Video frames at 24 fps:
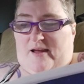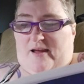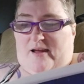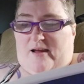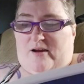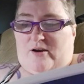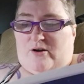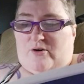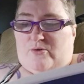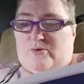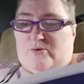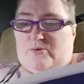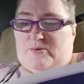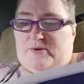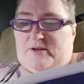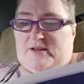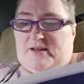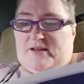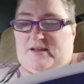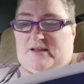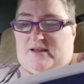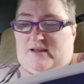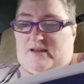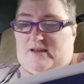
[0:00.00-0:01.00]

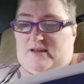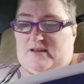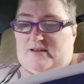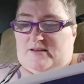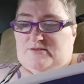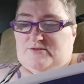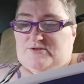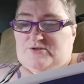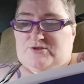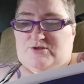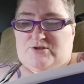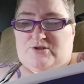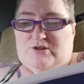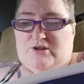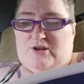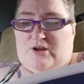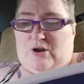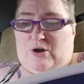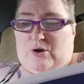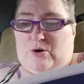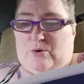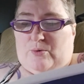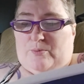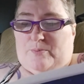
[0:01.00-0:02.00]
arrowing into the
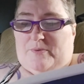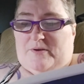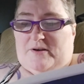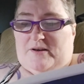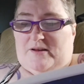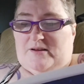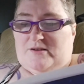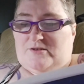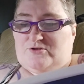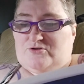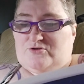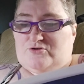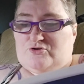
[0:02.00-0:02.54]
opening,